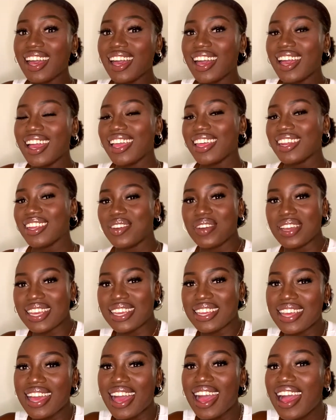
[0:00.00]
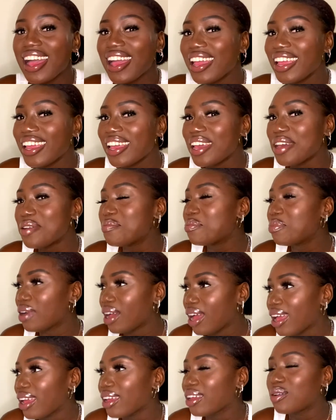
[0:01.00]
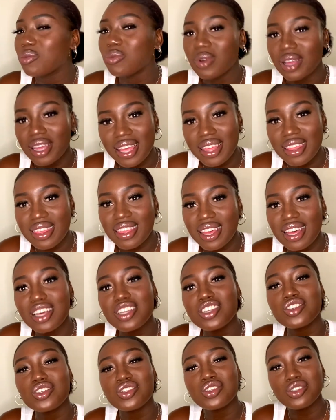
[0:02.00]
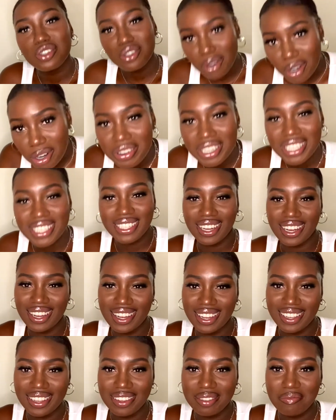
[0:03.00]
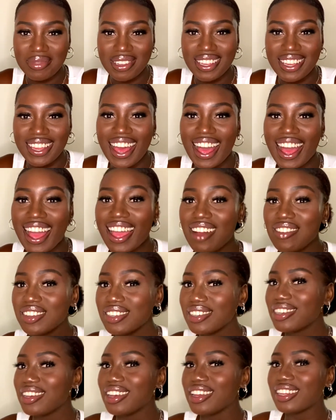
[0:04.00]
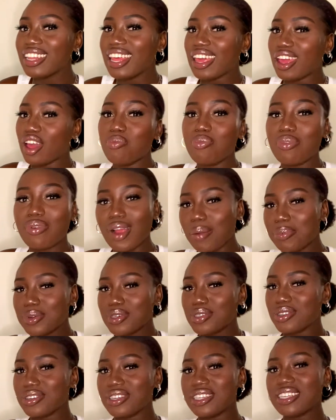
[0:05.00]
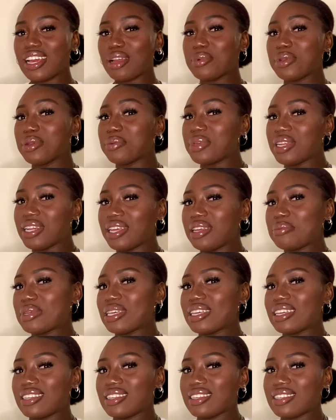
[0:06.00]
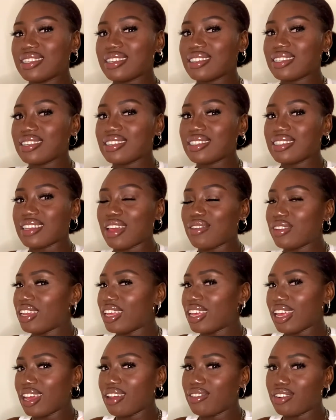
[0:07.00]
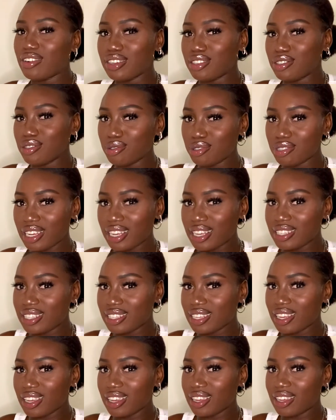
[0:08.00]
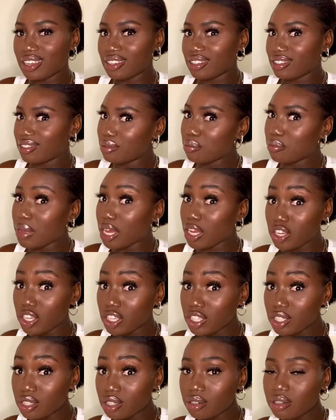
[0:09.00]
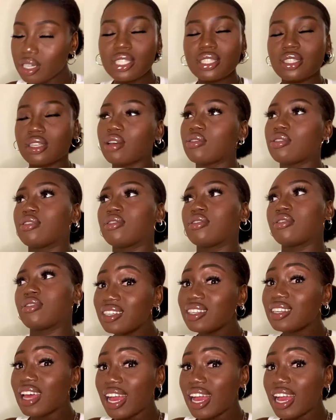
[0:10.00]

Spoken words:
Anyway, I am back with a story time. I haven't done like a proper story time in a minute because I feel like I've already told you guys like my good stories. Oh no.